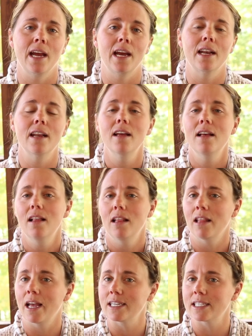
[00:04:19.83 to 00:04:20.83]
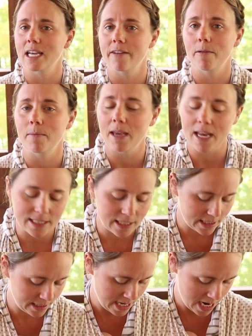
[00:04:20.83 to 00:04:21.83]
and likes to give him
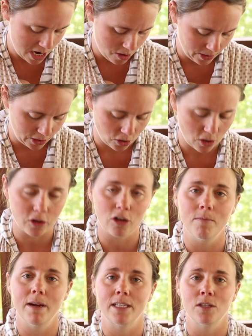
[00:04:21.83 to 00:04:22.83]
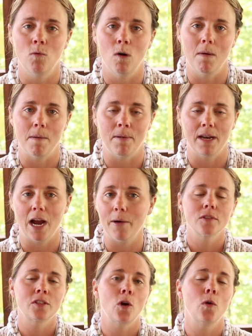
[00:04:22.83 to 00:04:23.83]
kisses now. He took a little bit to warm up, but
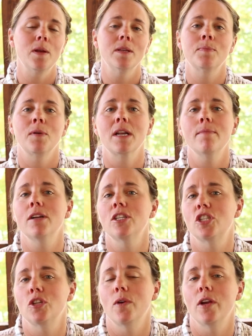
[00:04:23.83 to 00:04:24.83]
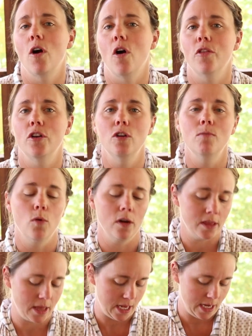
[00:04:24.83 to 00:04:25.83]
now, so he's pretty much doing all the
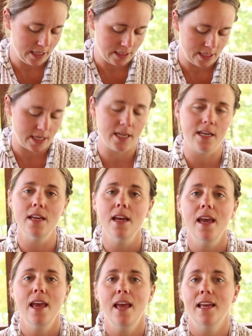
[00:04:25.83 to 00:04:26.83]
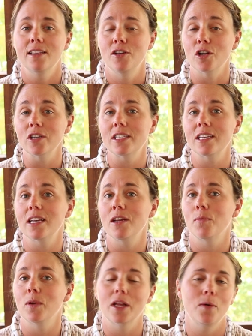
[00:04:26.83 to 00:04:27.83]
newborn things. He
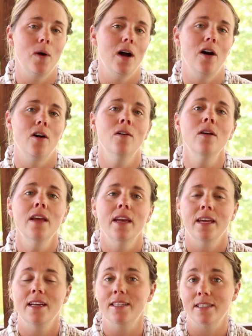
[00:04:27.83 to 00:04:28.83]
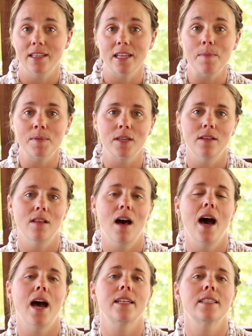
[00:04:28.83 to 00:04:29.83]
nursing really well. He sleeps a
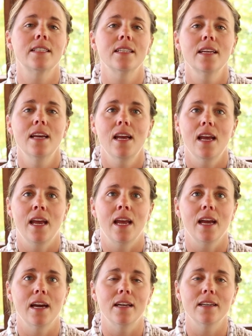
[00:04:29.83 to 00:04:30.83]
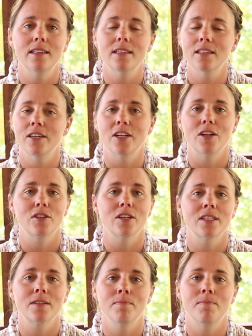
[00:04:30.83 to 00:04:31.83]
lot and, you know,
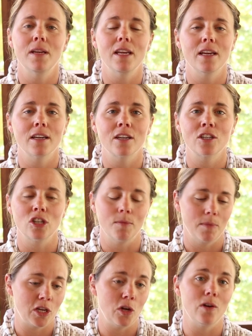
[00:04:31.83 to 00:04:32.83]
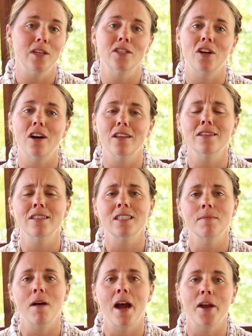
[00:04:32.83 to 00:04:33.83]
just being extremely cute. He started to
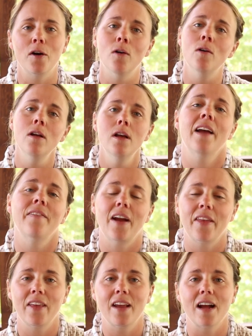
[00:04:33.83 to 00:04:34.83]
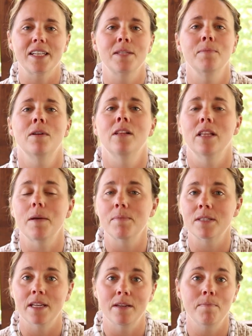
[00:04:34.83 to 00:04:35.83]
smile. I finally got some
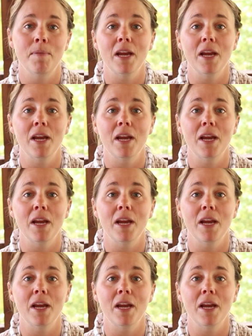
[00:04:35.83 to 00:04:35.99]
clips and